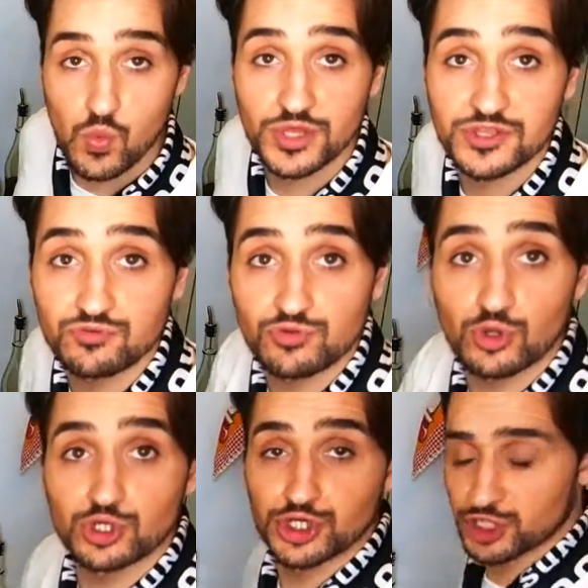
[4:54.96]
With a
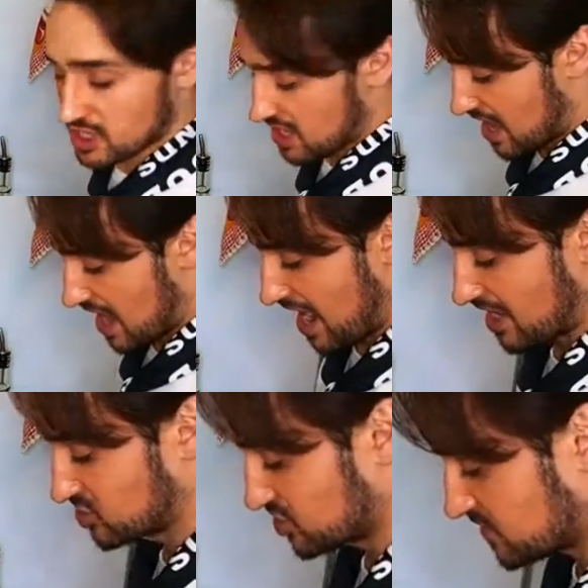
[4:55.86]
roller,
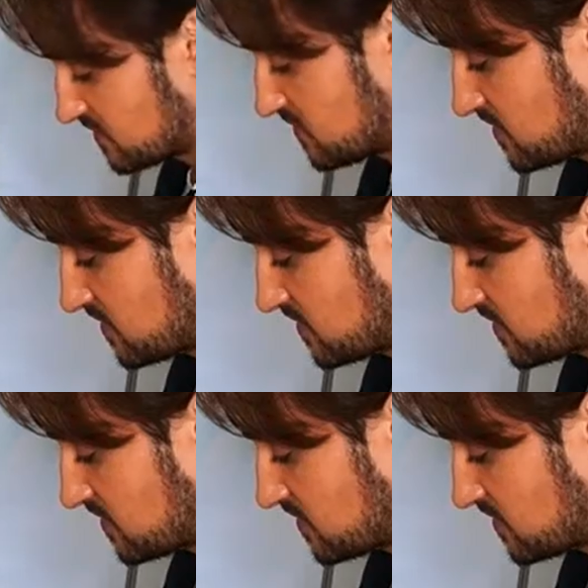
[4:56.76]
I just